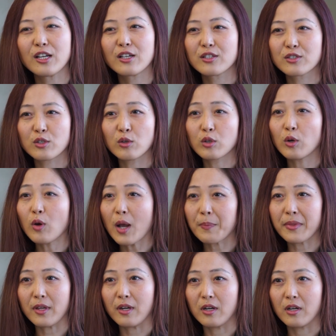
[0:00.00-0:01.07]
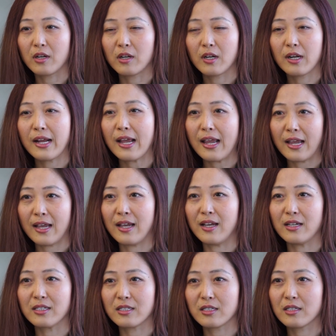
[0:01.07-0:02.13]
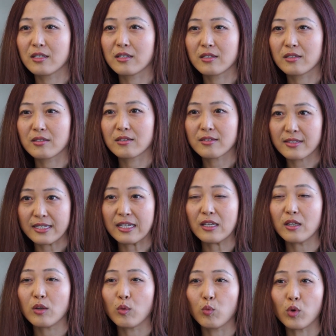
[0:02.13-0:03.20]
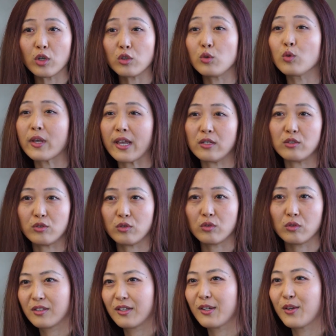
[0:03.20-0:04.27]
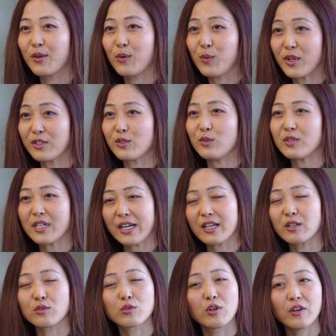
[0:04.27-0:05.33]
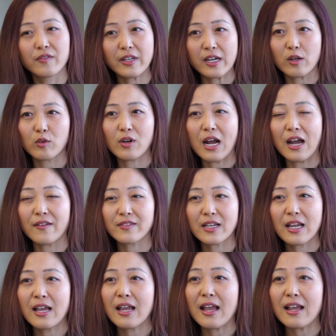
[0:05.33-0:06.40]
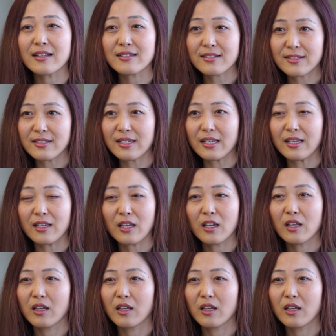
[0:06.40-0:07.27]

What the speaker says: So go up there and see what you can do. Once you take control of the aircraft and see